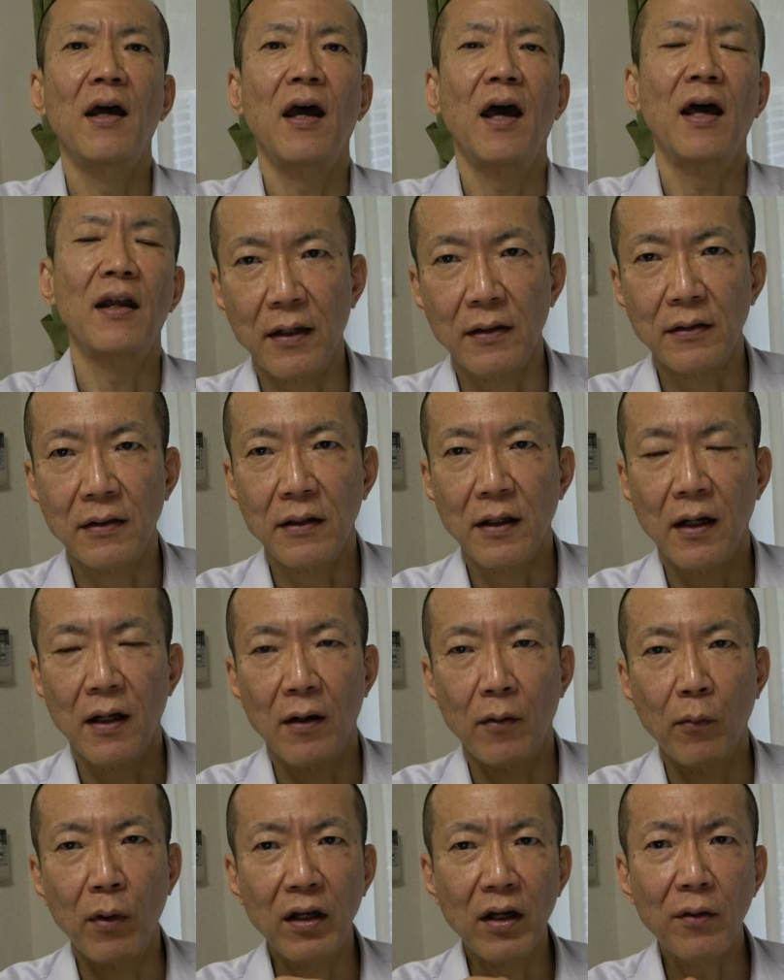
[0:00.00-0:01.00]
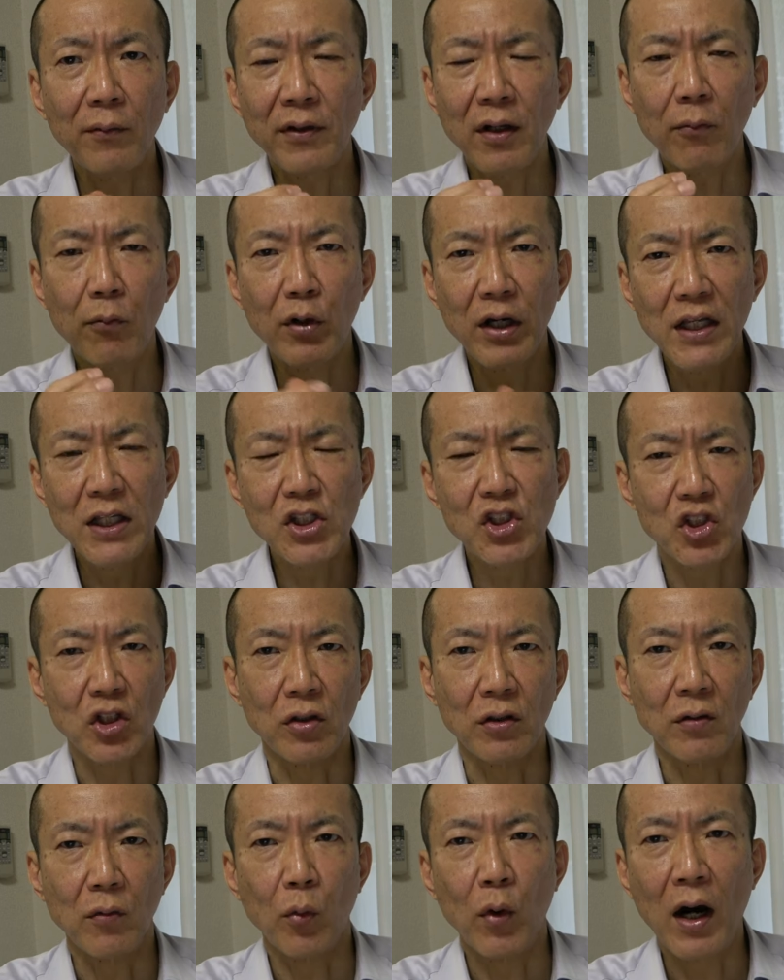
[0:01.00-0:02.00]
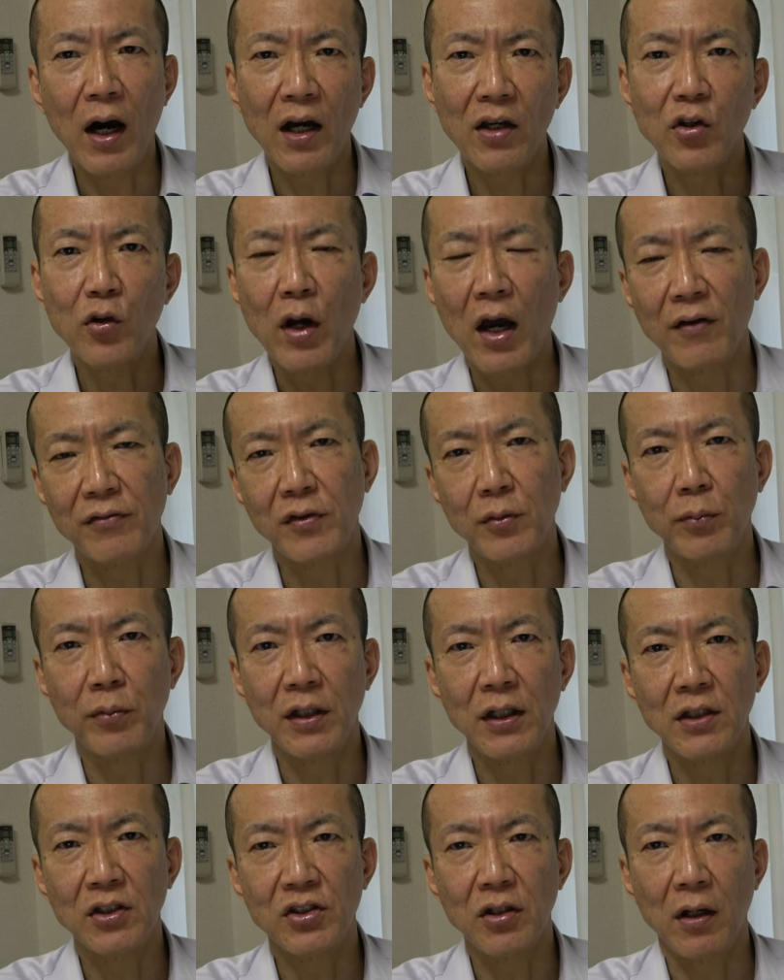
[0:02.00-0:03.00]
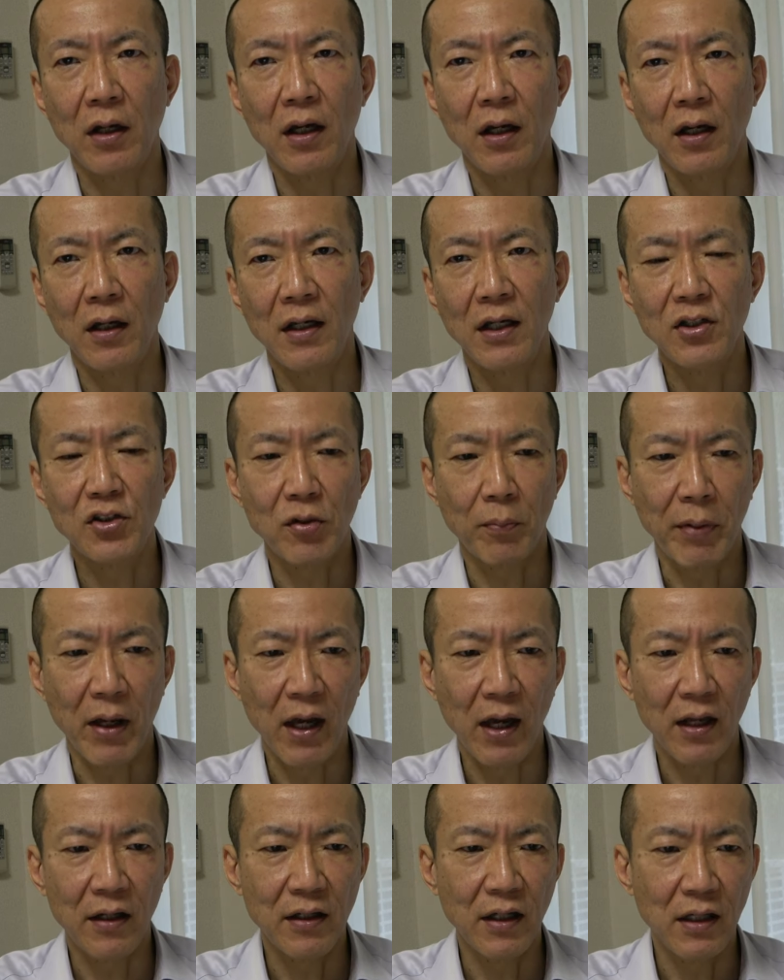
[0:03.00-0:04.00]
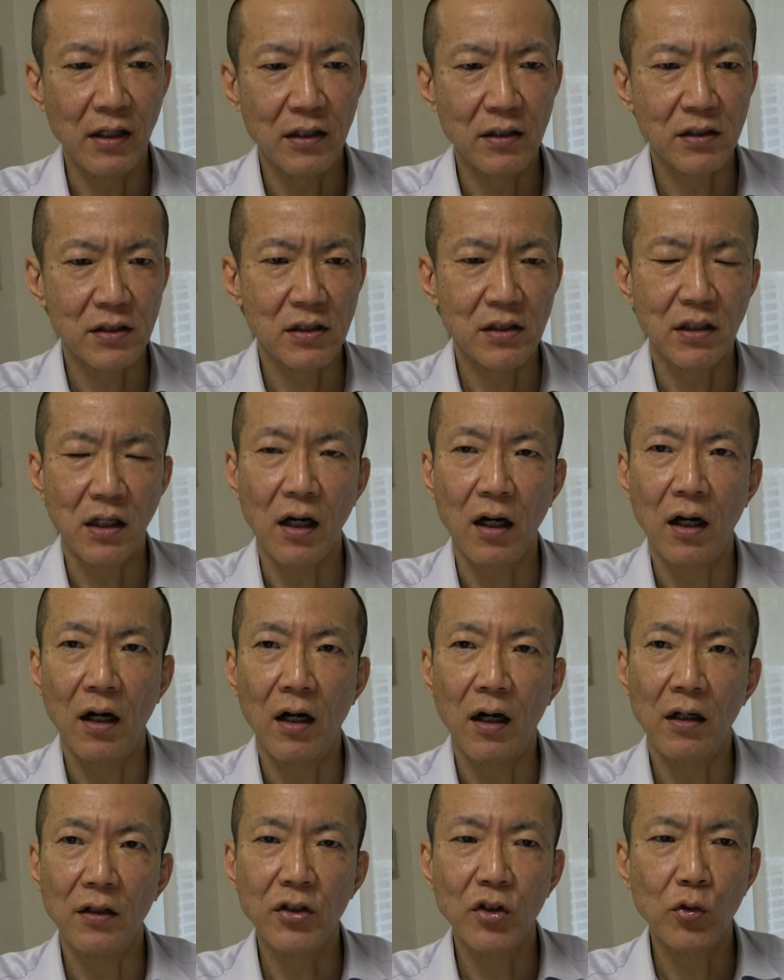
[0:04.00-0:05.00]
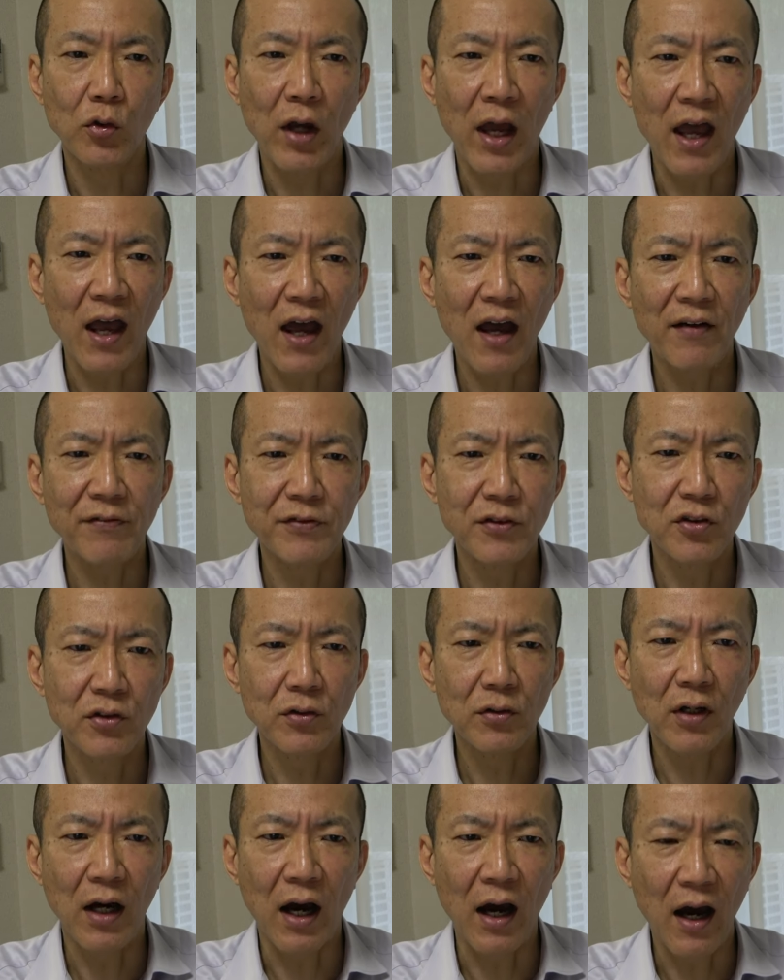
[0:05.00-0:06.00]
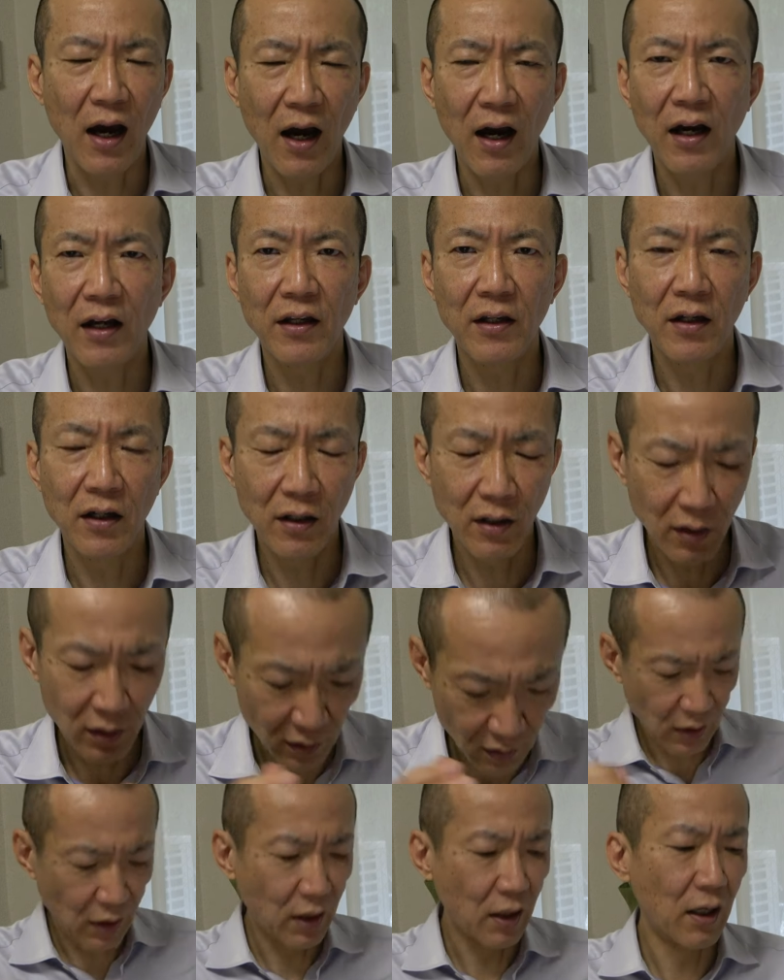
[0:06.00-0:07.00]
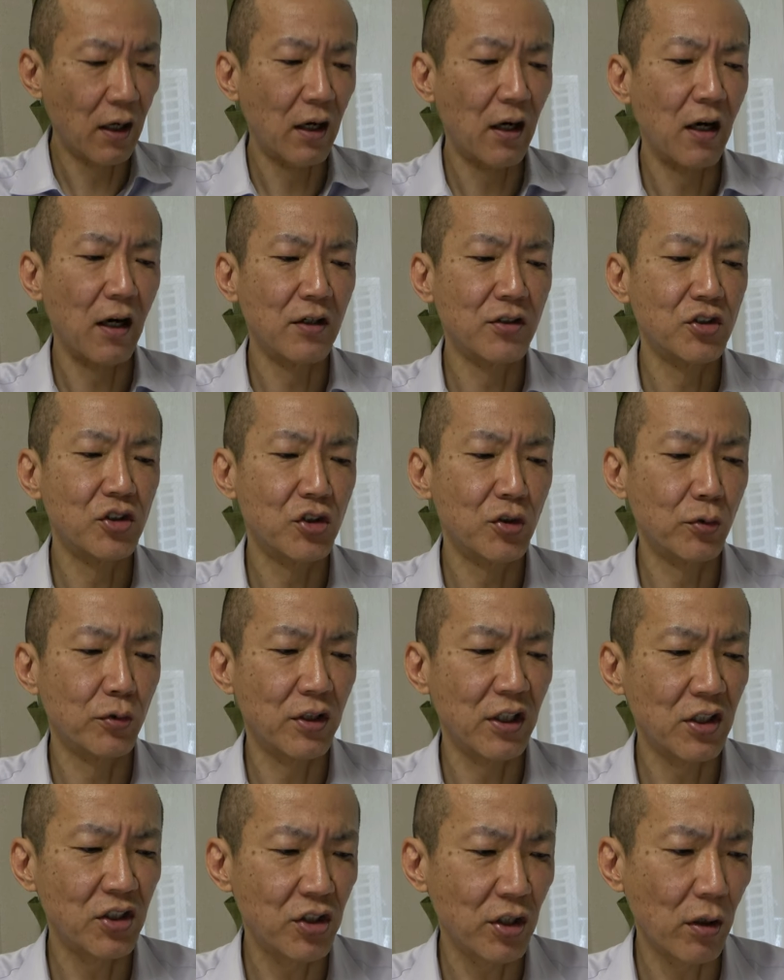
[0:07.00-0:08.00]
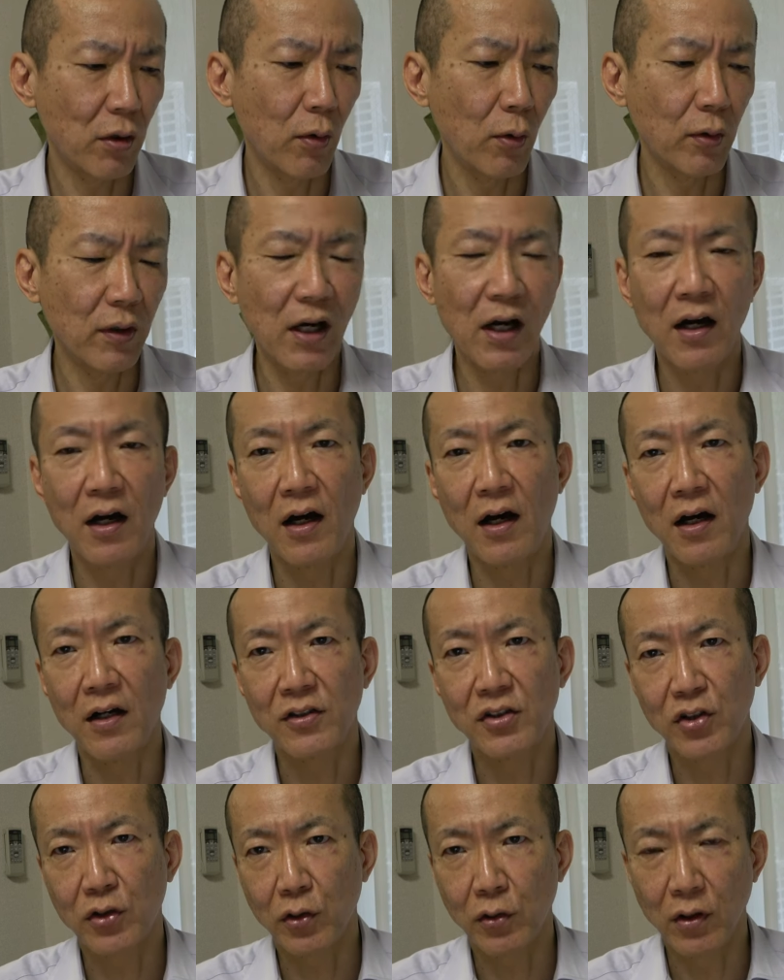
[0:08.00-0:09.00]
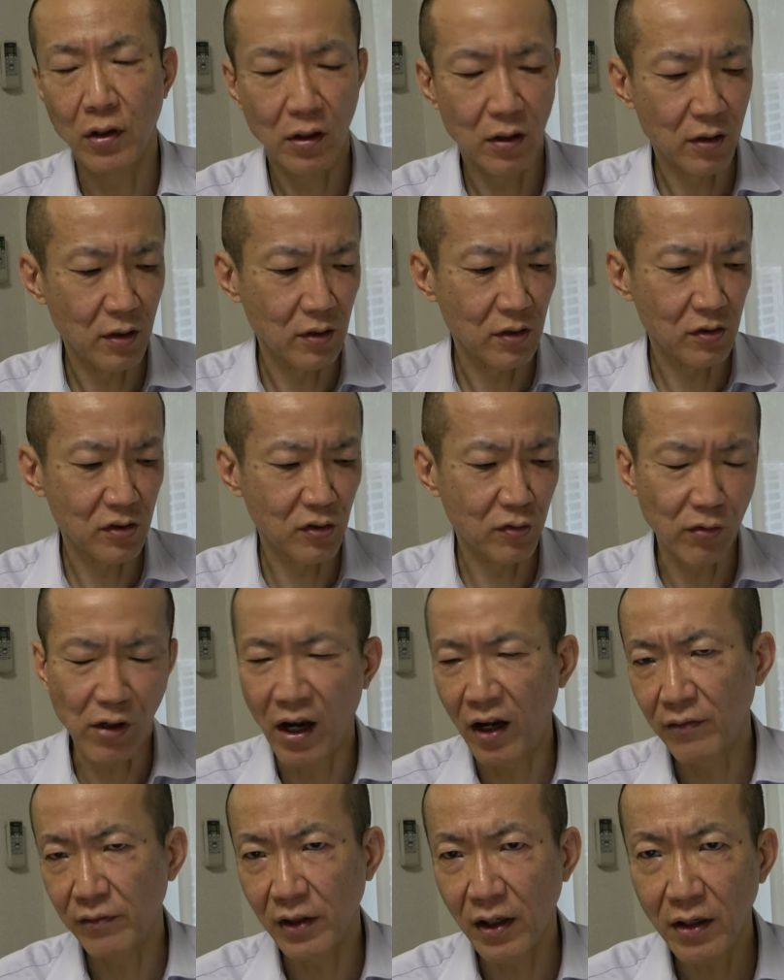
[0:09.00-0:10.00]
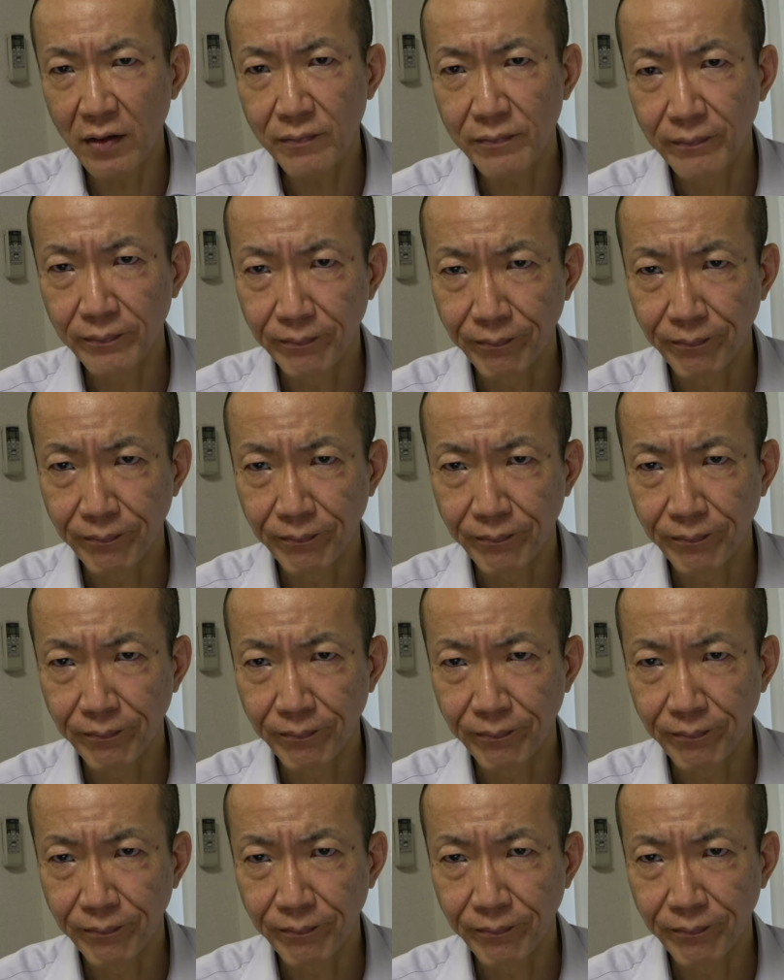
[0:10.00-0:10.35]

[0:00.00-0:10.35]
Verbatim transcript: And one of the reasons why you have to be in Japan is you have to hire a judicial scrivener